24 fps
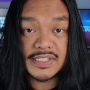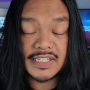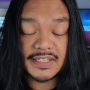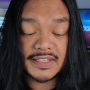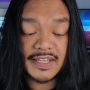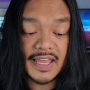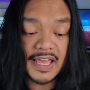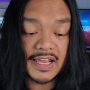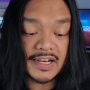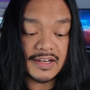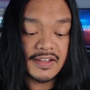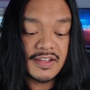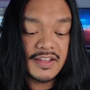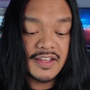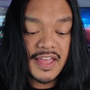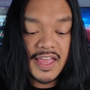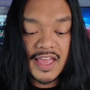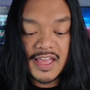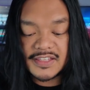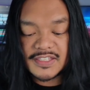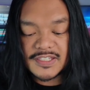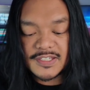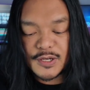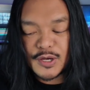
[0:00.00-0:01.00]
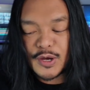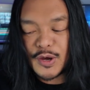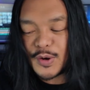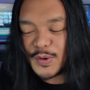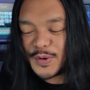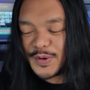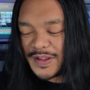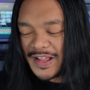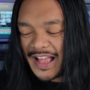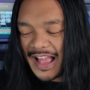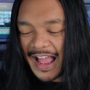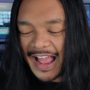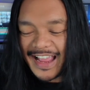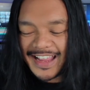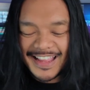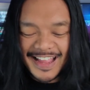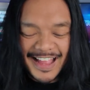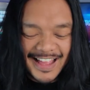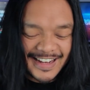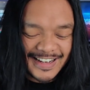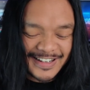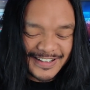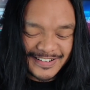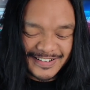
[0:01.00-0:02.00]
to land. And so I
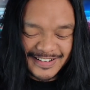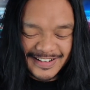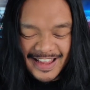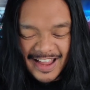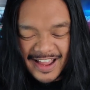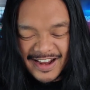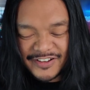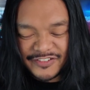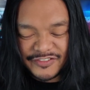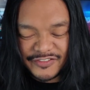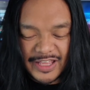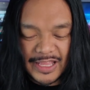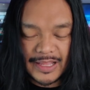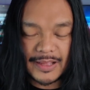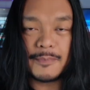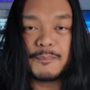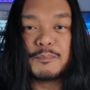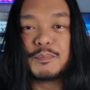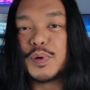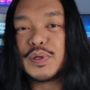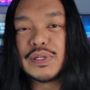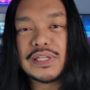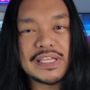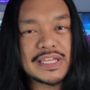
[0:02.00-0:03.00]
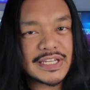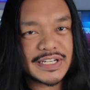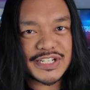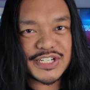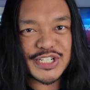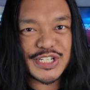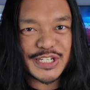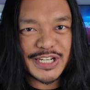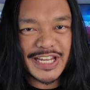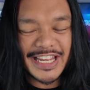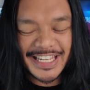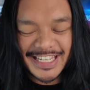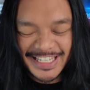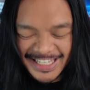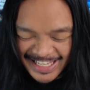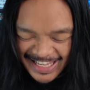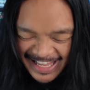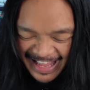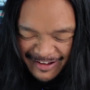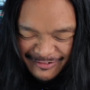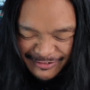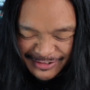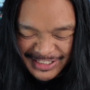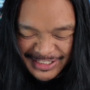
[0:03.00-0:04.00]
got kind of like bullyish.
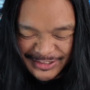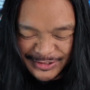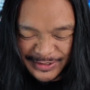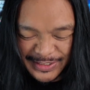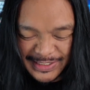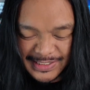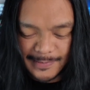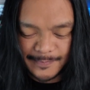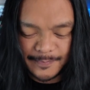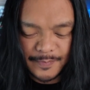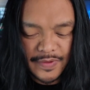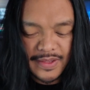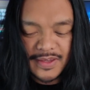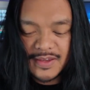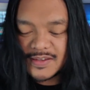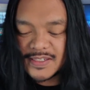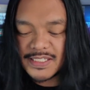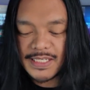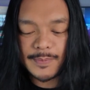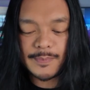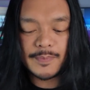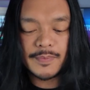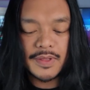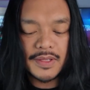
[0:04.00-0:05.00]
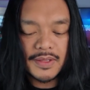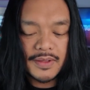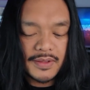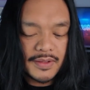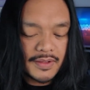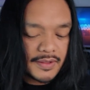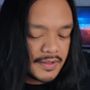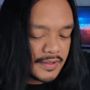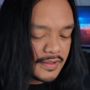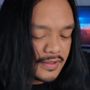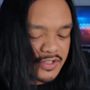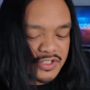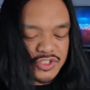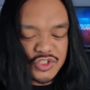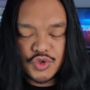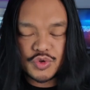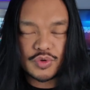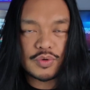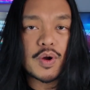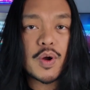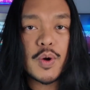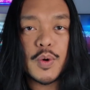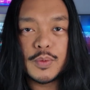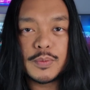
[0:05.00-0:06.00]
I was doing some
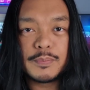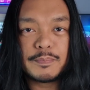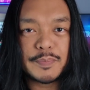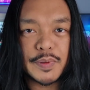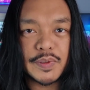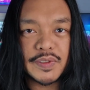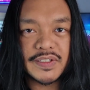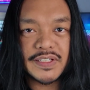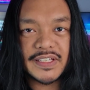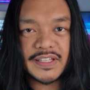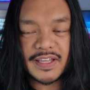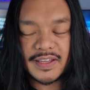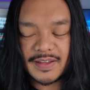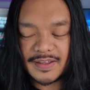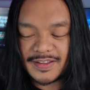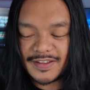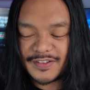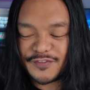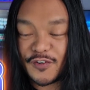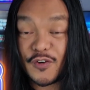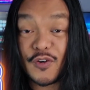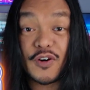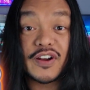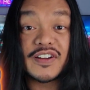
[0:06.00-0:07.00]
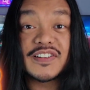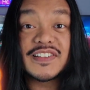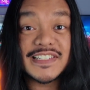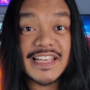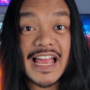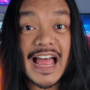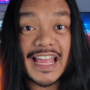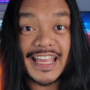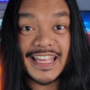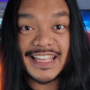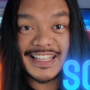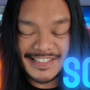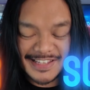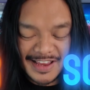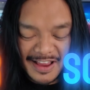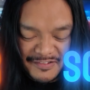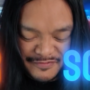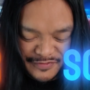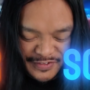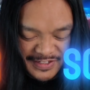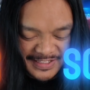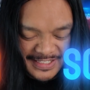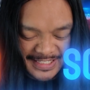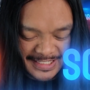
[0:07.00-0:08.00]
drone bullying for science,
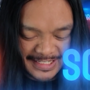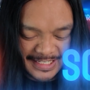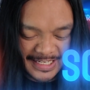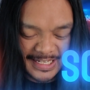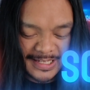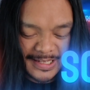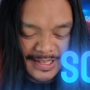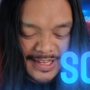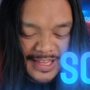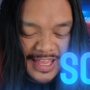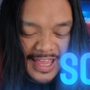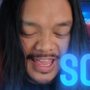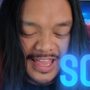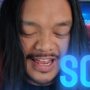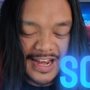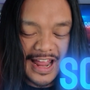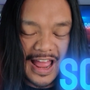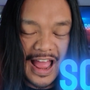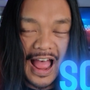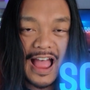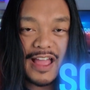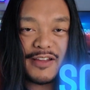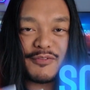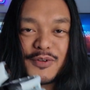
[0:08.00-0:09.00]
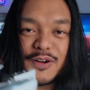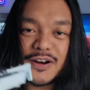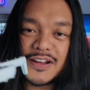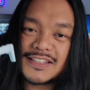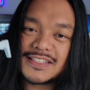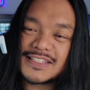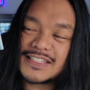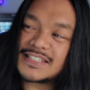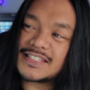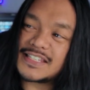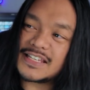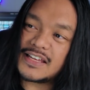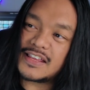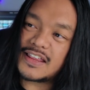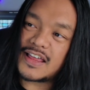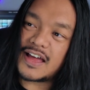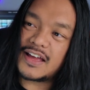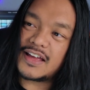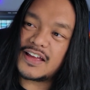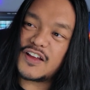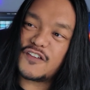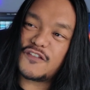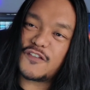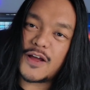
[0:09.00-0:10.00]
obviously, and I wanted to see
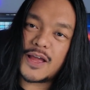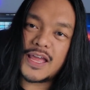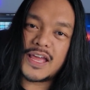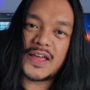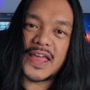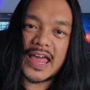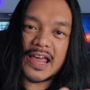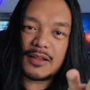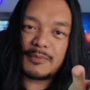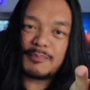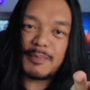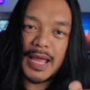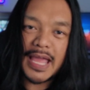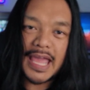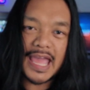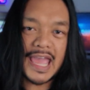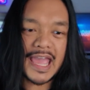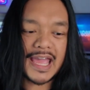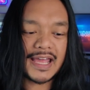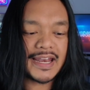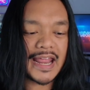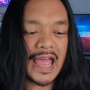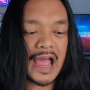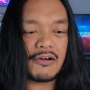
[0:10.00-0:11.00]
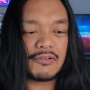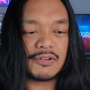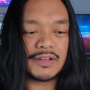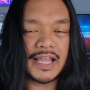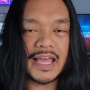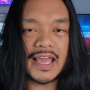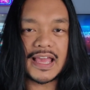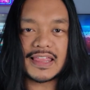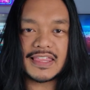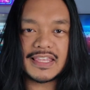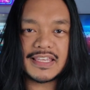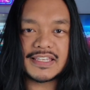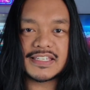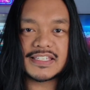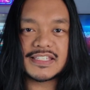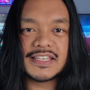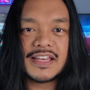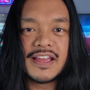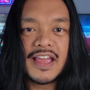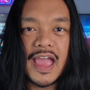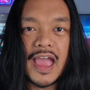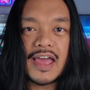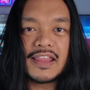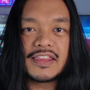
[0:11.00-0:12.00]
that if I held my hand out like this
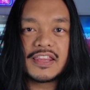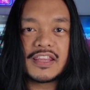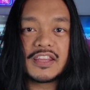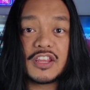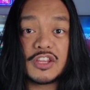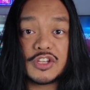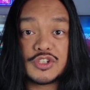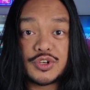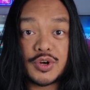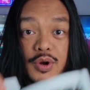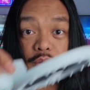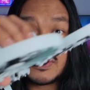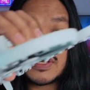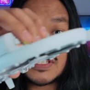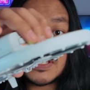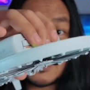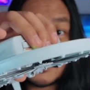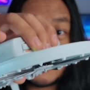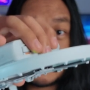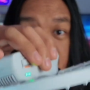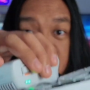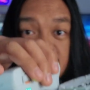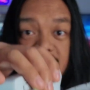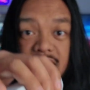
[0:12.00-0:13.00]
and then the drone started